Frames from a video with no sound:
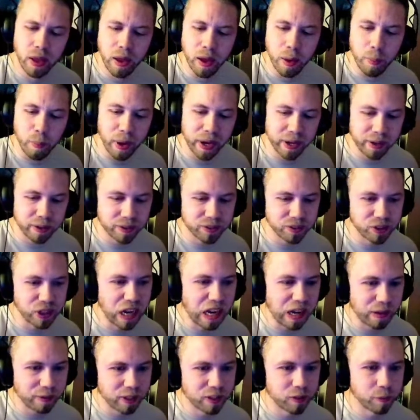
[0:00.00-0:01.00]

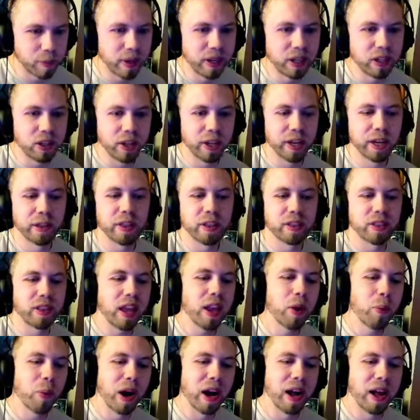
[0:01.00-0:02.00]
Microsoft has been clear that
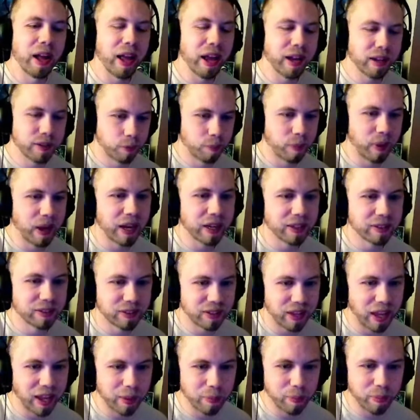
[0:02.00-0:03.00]
they want Xbox
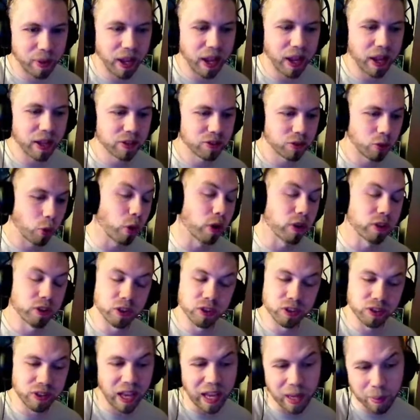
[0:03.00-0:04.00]
Game Pass, or
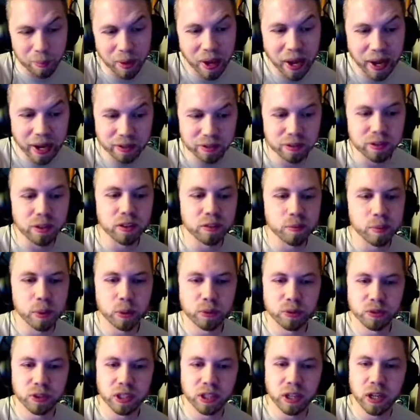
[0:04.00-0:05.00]
just Game Pass as it's
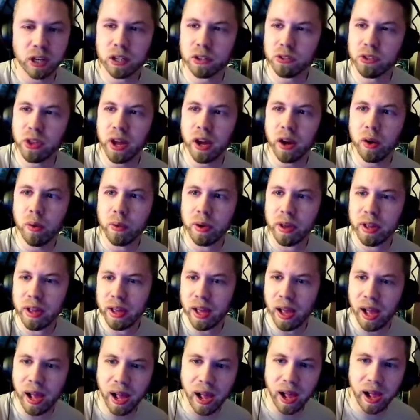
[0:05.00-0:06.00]
mostly called now,
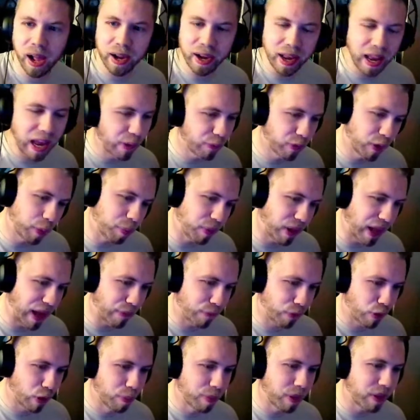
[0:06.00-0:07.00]
on every
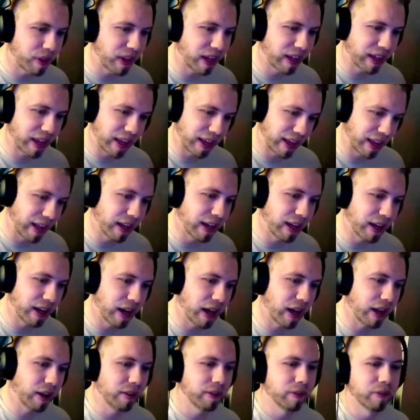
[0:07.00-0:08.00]
platform that they can get it
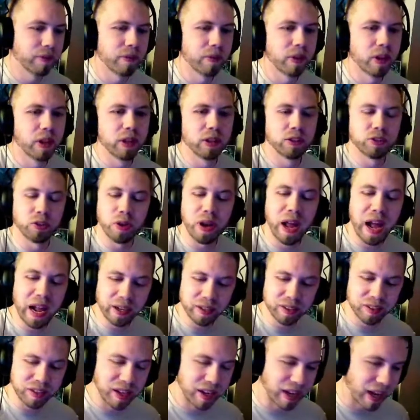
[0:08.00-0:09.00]
on. So not
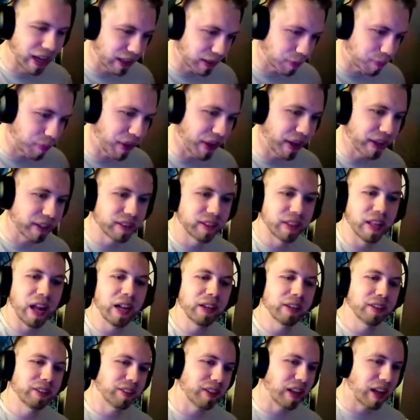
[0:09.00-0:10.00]
just on Xbox, not
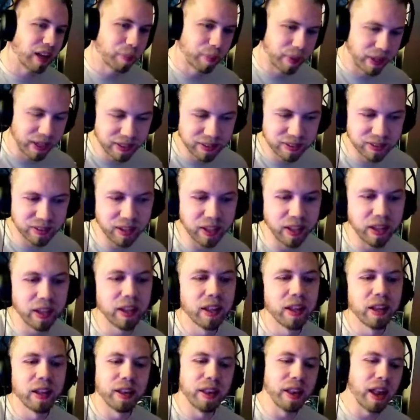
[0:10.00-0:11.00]
just on PC,
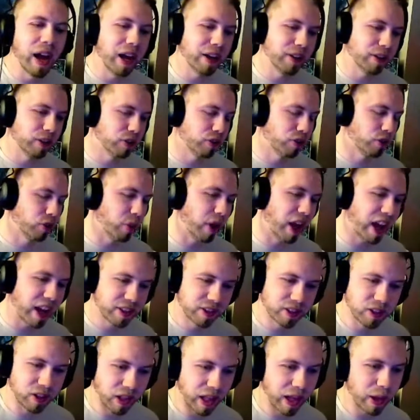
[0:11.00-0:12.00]
not just through
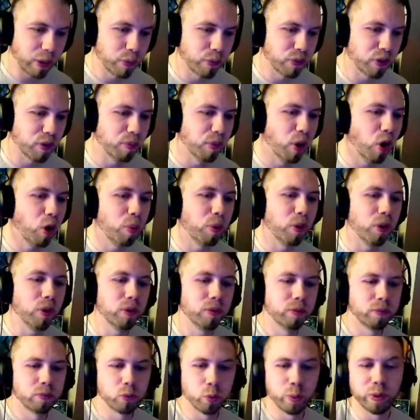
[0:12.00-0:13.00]
xCloud for mobile,
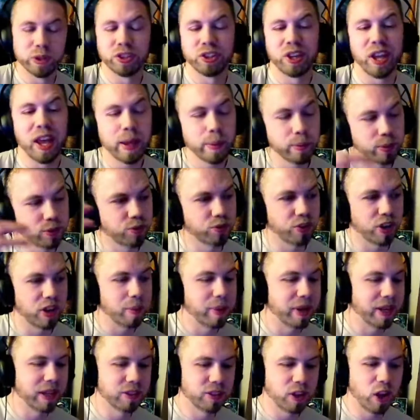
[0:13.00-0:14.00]
which game
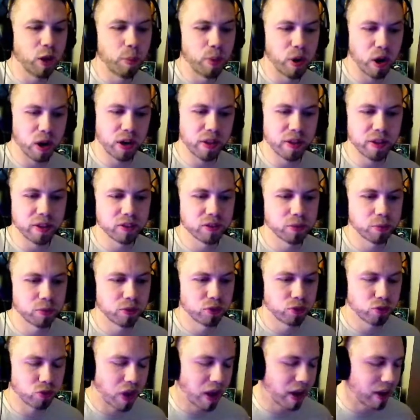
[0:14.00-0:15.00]
streaming is all part of this
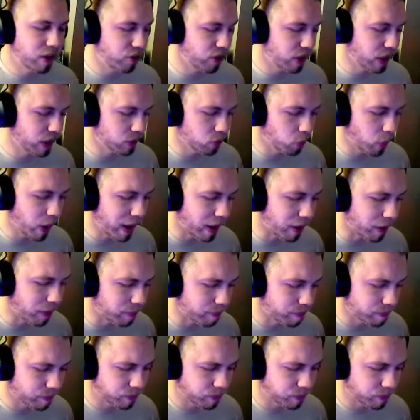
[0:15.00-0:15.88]
strategy as well.